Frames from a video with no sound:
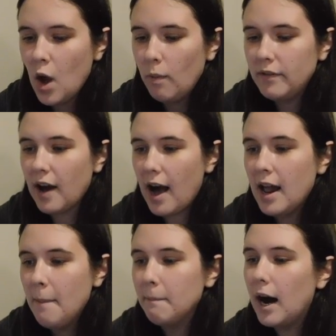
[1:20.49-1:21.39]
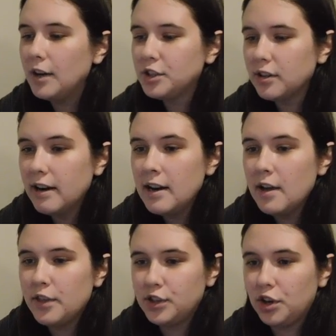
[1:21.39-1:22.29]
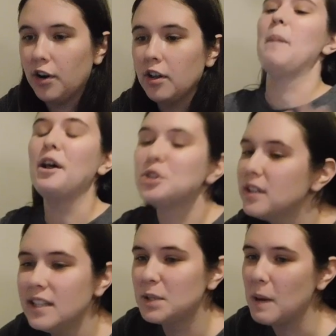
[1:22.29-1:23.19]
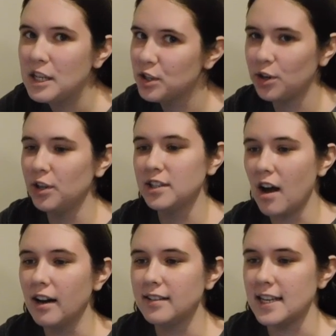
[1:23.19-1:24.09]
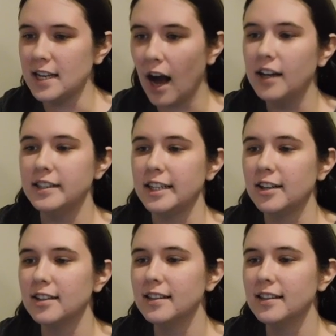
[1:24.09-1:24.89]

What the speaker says: We've got Maturin the Turtle. Maturin the Space Turtle is honestly God tier.